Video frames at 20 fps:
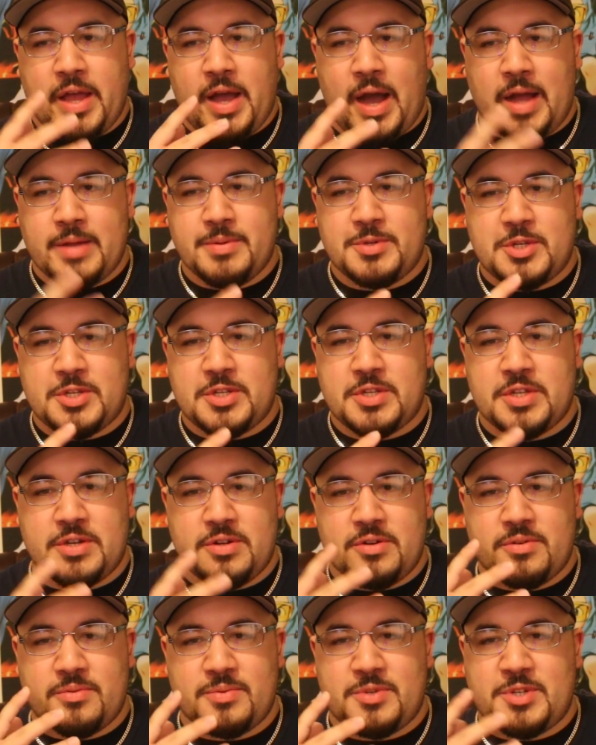I'm
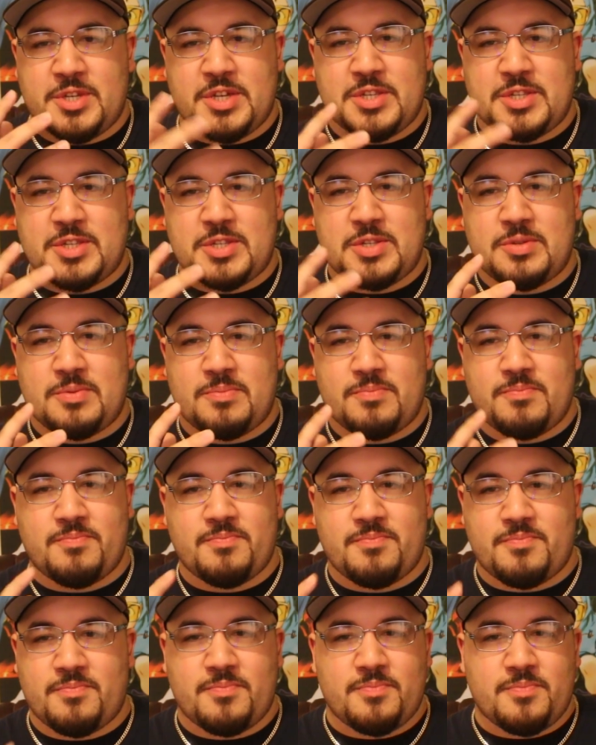still just
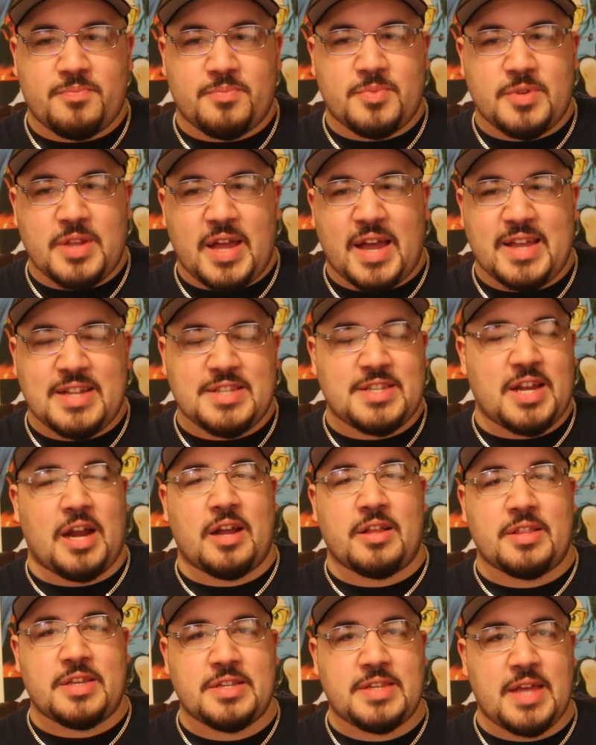not
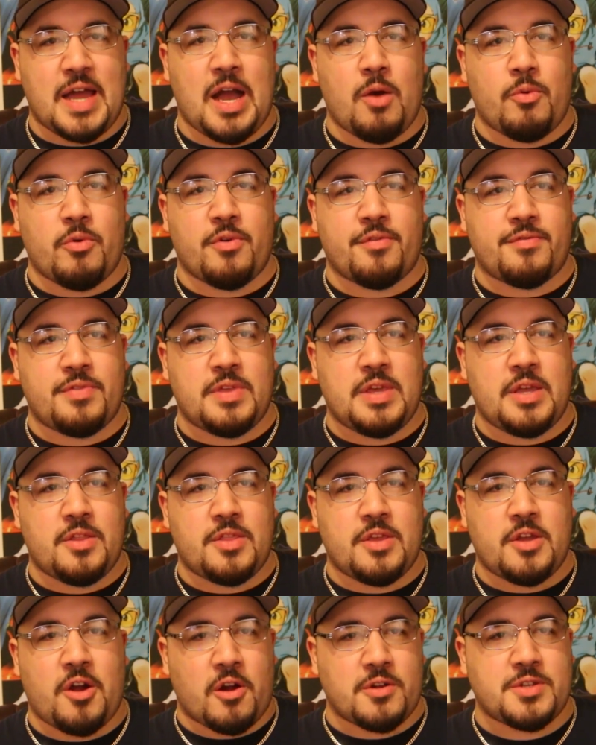entirely down with
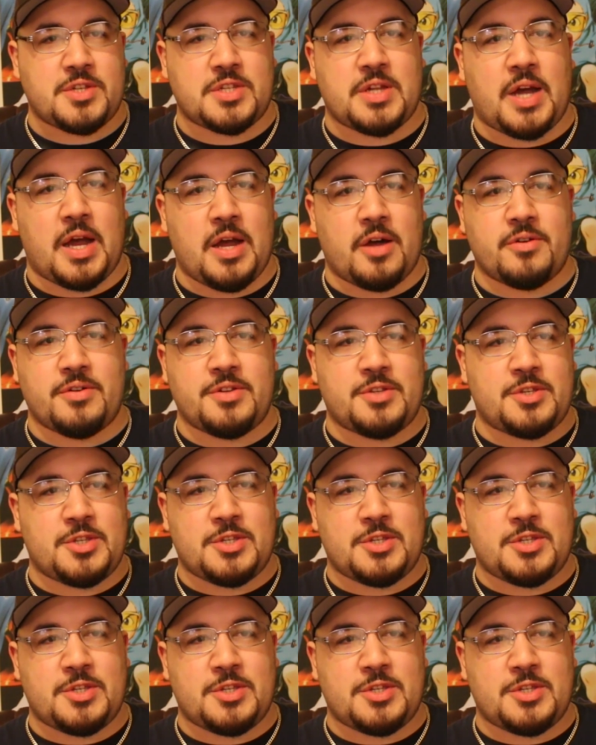the art style.